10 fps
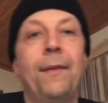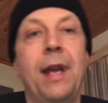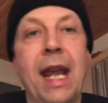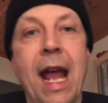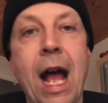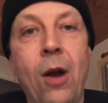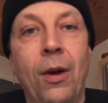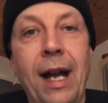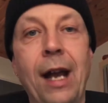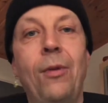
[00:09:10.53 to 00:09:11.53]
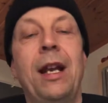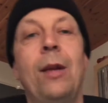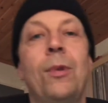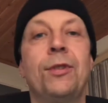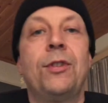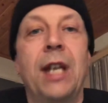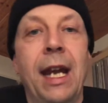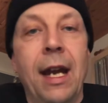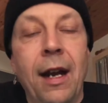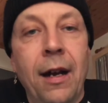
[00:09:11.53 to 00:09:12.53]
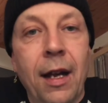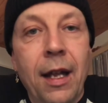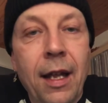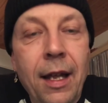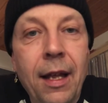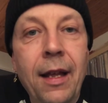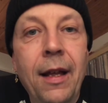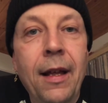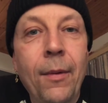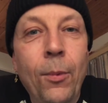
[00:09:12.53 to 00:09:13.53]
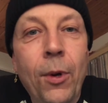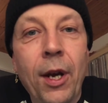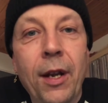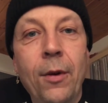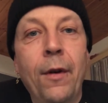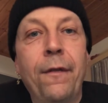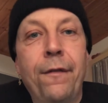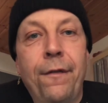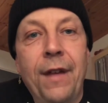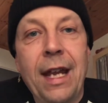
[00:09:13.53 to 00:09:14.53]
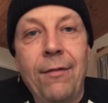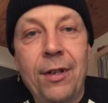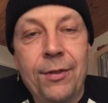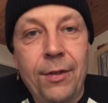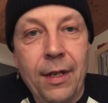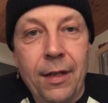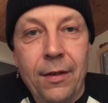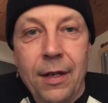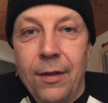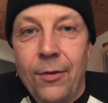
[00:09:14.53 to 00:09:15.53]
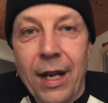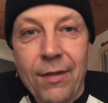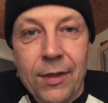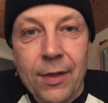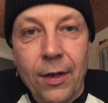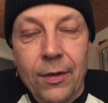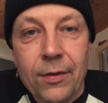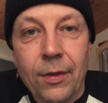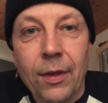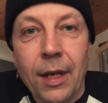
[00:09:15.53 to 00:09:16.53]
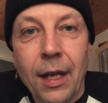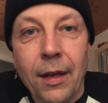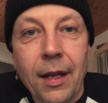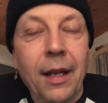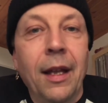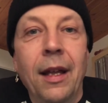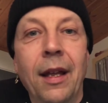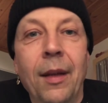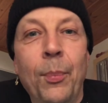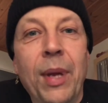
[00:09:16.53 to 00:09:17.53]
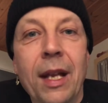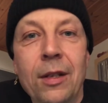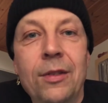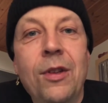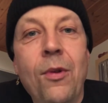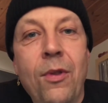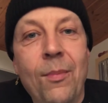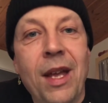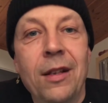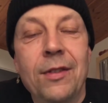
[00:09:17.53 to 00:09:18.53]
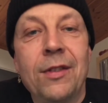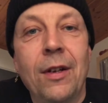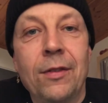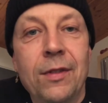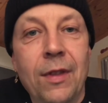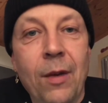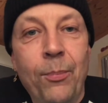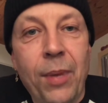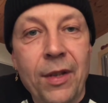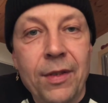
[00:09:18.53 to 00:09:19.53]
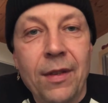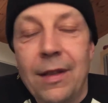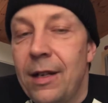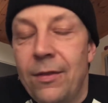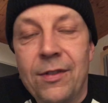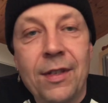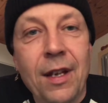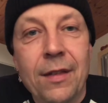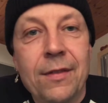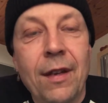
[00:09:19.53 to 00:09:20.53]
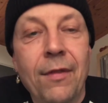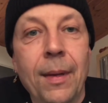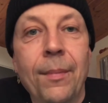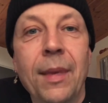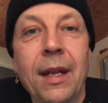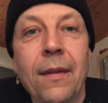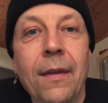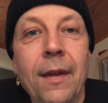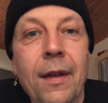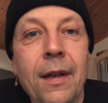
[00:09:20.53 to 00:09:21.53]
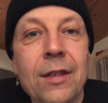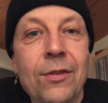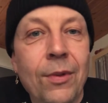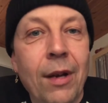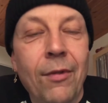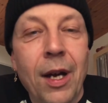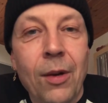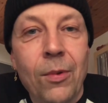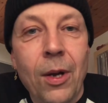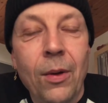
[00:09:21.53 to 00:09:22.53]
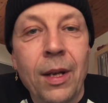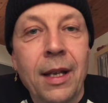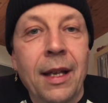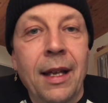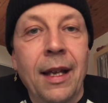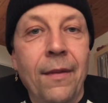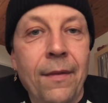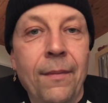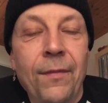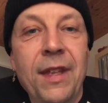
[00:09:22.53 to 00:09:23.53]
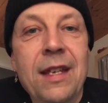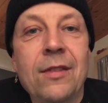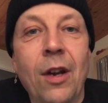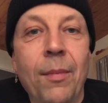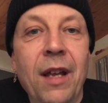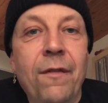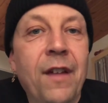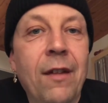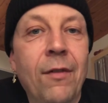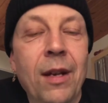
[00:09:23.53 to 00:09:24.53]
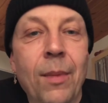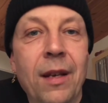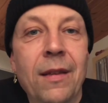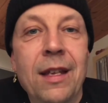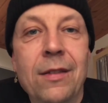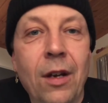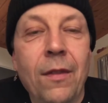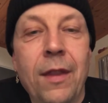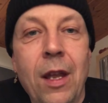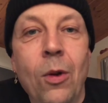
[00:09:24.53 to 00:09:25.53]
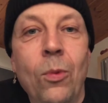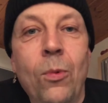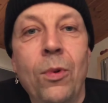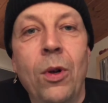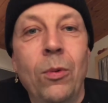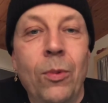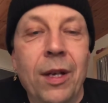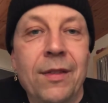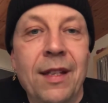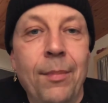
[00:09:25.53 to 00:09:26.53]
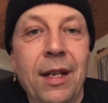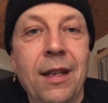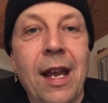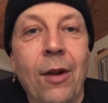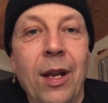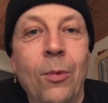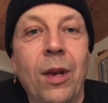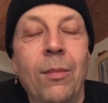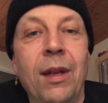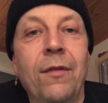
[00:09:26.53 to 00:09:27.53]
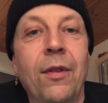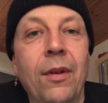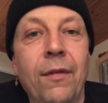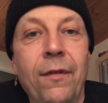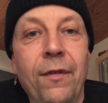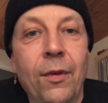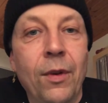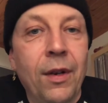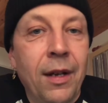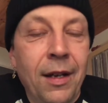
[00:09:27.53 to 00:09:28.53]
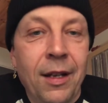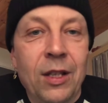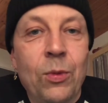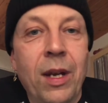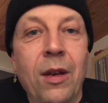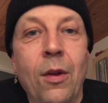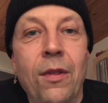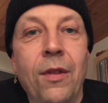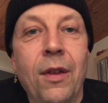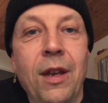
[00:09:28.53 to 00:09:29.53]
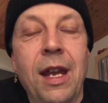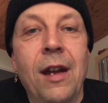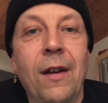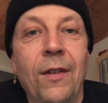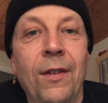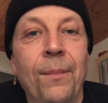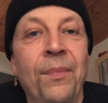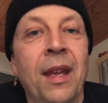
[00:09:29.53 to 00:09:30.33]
Now, I really want to hear what are your favorite driving songs or pedal to the metal songs. There's tons of them in the history of rock and roll, and these are my favorite, and these are the old ones I've been carrying with me for 20 or 30 years.